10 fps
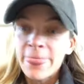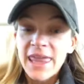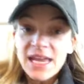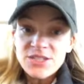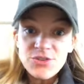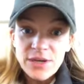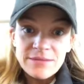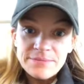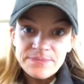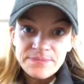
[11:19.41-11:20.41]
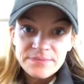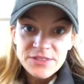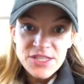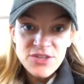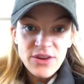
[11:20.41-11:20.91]
Can't do it.
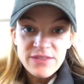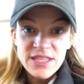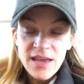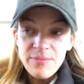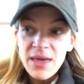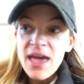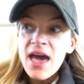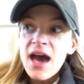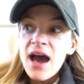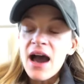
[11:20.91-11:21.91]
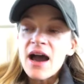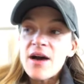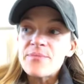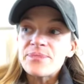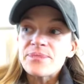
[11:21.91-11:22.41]
Just don't have the time.
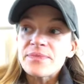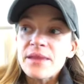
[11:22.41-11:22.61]
Um,